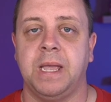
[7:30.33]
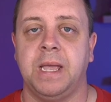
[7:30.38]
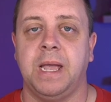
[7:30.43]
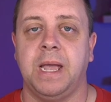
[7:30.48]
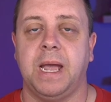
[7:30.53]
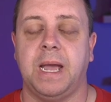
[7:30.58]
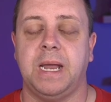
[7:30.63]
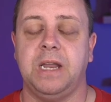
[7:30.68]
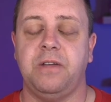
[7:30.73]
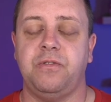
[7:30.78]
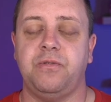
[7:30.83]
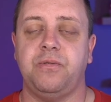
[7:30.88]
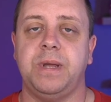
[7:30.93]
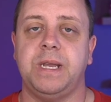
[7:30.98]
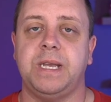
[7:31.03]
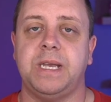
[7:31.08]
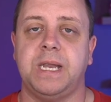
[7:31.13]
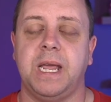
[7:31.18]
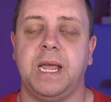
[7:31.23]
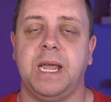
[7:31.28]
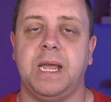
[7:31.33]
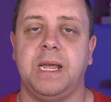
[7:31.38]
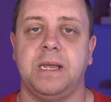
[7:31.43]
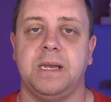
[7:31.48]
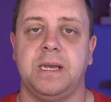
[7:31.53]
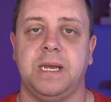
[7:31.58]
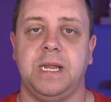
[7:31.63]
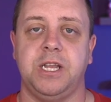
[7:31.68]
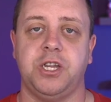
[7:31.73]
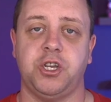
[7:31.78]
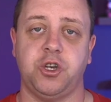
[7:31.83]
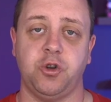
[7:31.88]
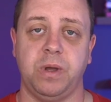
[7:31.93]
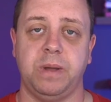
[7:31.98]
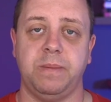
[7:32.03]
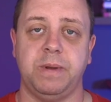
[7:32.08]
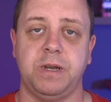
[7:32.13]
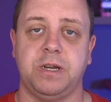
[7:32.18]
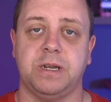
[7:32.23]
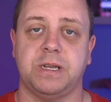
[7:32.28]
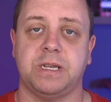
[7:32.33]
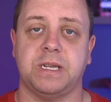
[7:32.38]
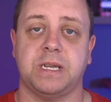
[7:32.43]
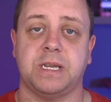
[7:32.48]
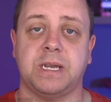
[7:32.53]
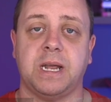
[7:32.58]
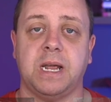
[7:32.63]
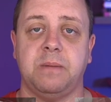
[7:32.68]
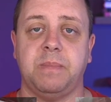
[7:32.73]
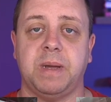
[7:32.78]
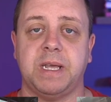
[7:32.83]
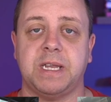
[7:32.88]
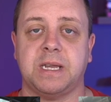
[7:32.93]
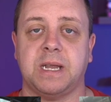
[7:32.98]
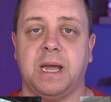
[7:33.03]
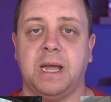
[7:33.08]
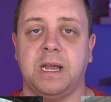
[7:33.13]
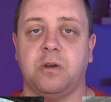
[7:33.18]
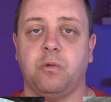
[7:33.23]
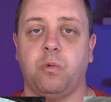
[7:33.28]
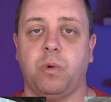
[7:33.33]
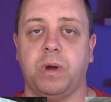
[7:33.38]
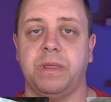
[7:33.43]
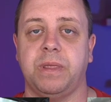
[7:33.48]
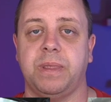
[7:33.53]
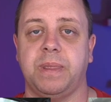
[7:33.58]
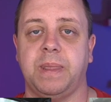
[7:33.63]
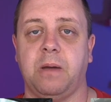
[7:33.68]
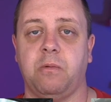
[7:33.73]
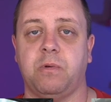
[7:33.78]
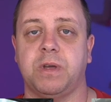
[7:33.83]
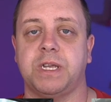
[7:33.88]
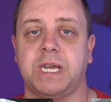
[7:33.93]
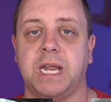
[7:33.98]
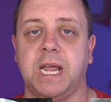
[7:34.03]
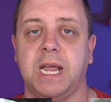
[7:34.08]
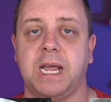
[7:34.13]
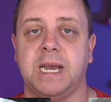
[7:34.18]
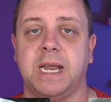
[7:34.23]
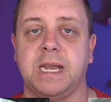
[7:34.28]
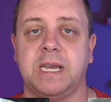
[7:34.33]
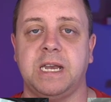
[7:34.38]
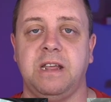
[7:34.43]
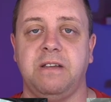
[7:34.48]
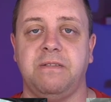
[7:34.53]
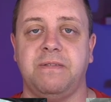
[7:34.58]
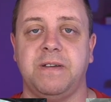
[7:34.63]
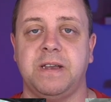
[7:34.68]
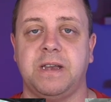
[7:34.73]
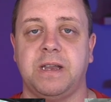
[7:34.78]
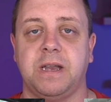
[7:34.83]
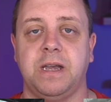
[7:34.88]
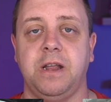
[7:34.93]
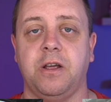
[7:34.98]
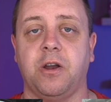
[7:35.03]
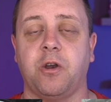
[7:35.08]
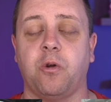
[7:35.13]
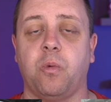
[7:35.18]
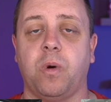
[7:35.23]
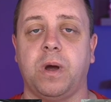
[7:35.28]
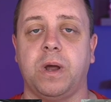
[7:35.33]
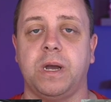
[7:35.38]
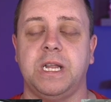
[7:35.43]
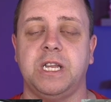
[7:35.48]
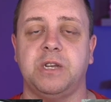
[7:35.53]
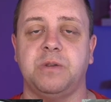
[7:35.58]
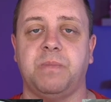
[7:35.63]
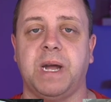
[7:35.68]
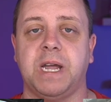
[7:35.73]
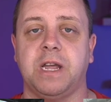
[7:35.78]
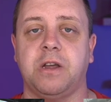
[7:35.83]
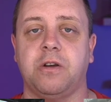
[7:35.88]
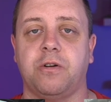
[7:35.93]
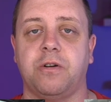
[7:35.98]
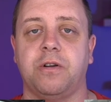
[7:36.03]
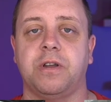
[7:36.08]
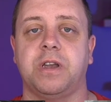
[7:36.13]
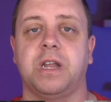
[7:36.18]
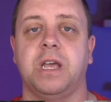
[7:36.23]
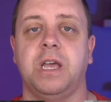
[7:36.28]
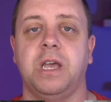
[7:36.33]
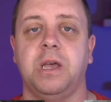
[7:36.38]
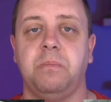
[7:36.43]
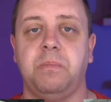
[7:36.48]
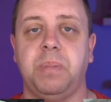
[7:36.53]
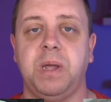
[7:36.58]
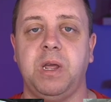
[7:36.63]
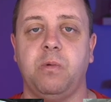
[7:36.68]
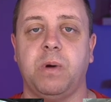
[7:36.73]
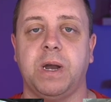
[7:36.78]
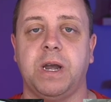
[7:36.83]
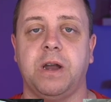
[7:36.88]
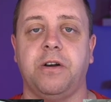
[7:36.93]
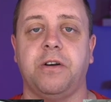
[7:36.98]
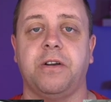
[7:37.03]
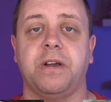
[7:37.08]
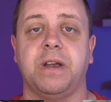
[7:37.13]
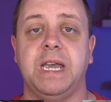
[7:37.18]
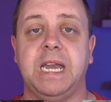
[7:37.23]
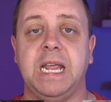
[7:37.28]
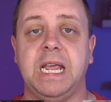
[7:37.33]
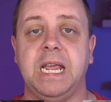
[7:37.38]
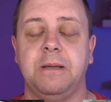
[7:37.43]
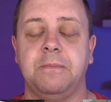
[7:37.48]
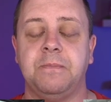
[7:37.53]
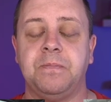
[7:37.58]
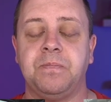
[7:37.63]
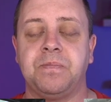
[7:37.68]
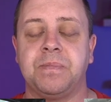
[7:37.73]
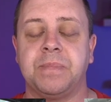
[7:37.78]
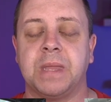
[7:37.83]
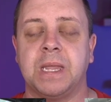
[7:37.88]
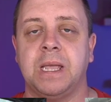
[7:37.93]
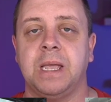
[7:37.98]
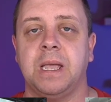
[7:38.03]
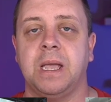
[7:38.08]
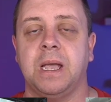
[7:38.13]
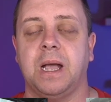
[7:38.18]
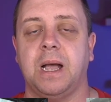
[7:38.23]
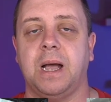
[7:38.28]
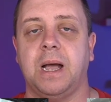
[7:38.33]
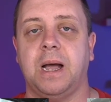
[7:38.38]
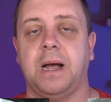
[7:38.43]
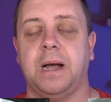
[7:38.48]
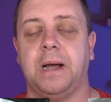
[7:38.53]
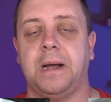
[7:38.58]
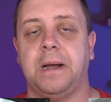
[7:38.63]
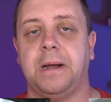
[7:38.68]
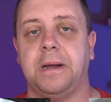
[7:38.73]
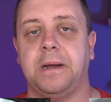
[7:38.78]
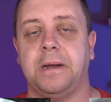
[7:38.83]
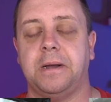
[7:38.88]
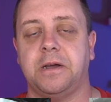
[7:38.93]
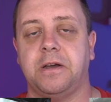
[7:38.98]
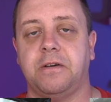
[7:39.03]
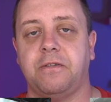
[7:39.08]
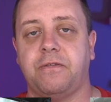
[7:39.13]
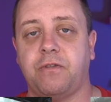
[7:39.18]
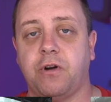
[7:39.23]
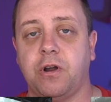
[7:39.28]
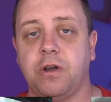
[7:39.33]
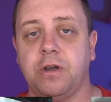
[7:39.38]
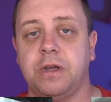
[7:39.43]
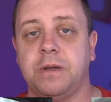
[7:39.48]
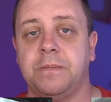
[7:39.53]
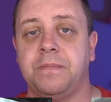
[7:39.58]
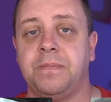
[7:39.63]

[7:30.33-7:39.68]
And if we take these two images side by side, one that was taken at the event, the other one is my current P100D Frunk,